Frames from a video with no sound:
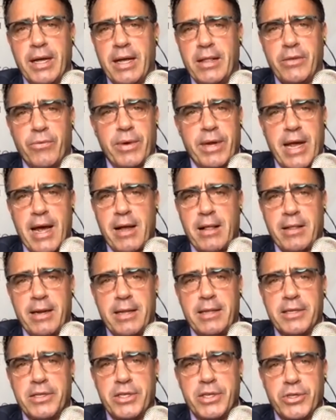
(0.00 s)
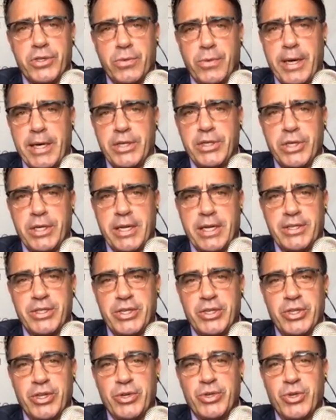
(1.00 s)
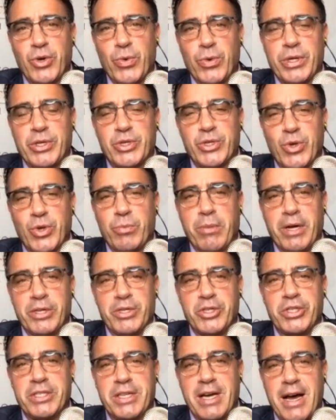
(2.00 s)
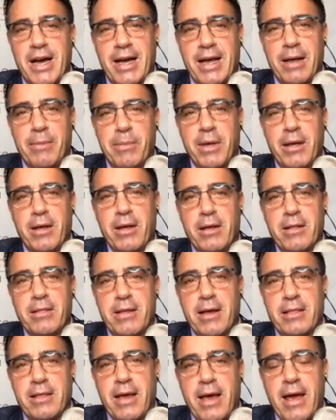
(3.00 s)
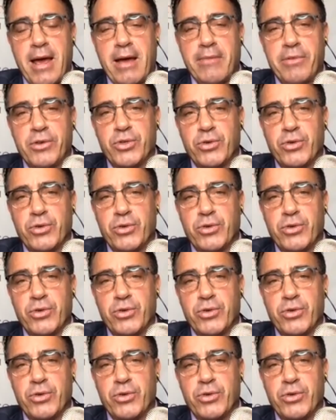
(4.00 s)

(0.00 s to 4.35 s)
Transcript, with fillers: and the reality of the situation is, is there's only so much time that they have.